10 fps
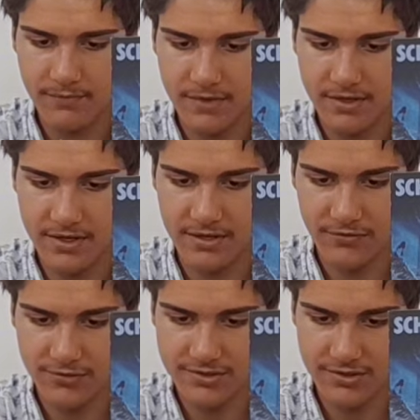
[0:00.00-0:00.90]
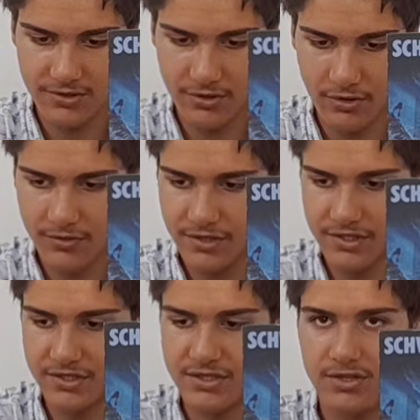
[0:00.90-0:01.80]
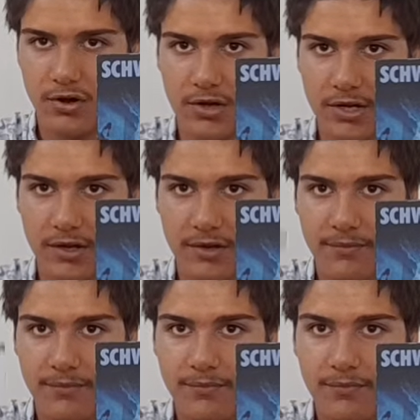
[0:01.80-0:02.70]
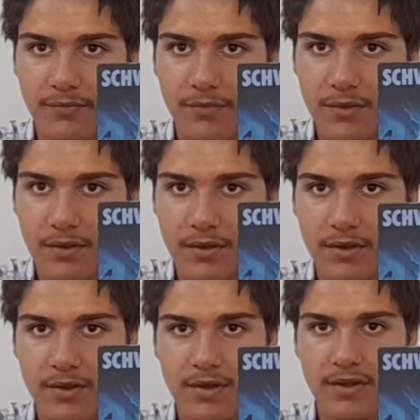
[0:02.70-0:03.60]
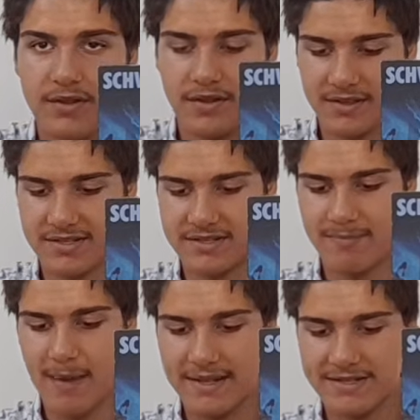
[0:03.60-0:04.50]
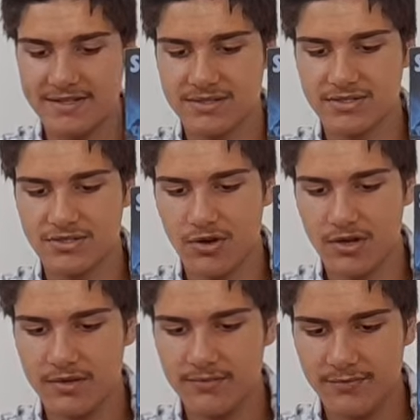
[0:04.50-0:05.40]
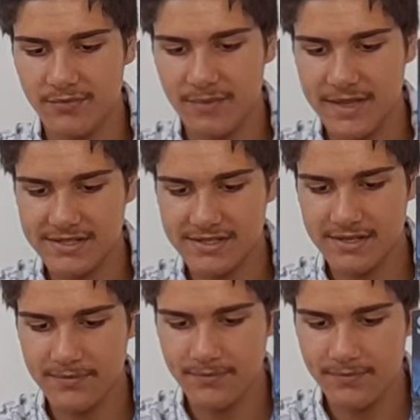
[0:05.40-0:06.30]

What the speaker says: And then you've also got the shotgun, like the Spaz shotgun from that scene.